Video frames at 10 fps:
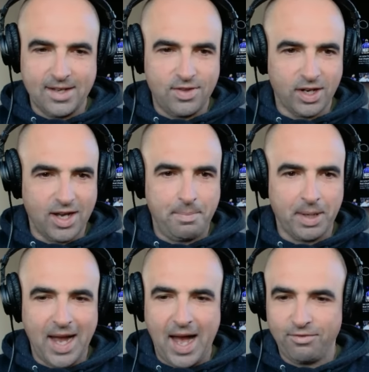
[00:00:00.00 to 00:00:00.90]
their cup
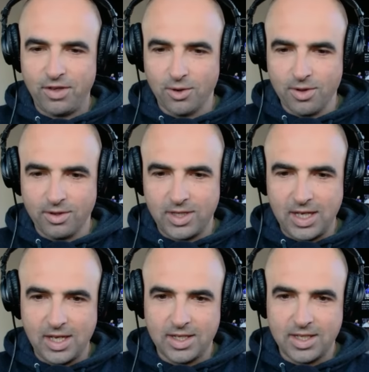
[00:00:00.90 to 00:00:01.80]
of coffee or their
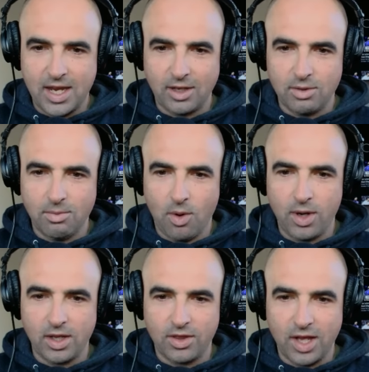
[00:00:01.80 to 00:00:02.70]
tea and saying good
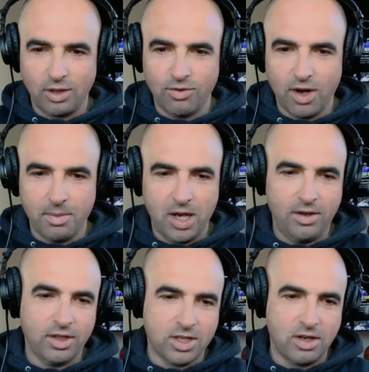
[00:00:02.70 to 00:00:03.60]
morning. Thank you very much.
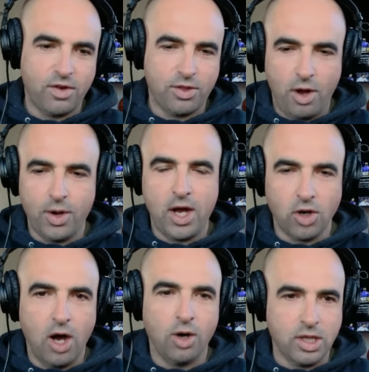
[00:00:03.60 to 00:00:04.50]
Listen, if you're throwing El
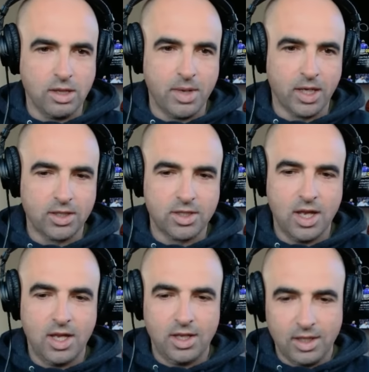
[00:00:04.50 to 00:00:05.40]
Cajon in the mix,
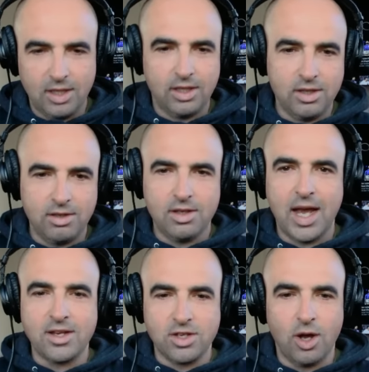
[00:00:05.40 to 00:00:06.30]
you
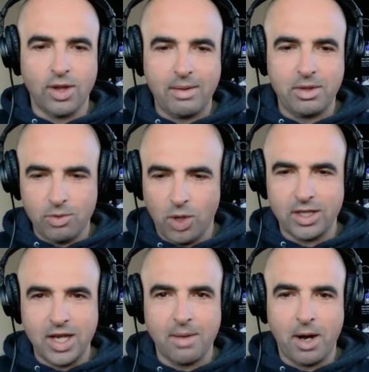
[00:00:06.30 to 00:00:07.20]
guys know that. I mean, you want
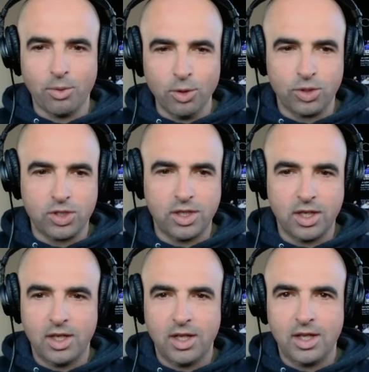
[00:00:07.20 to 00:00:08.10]
to talk about roots.
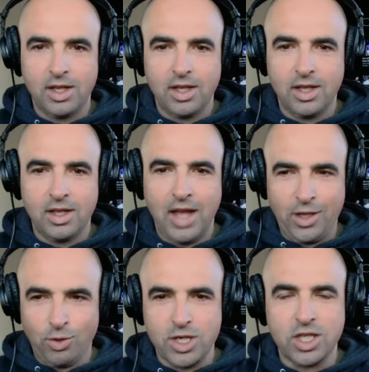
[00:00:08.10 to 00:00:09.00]

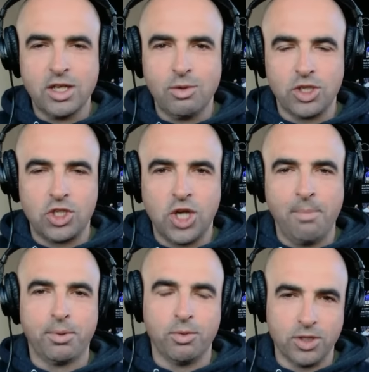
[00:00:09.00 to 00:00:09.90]
That's where Sliwa's
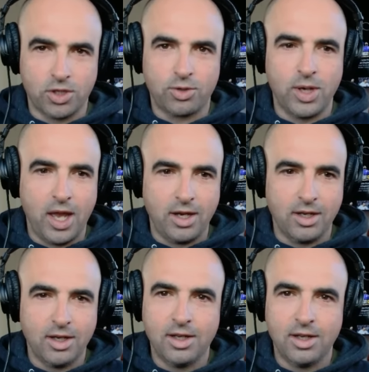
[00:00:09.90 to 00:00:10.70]
jumper was created.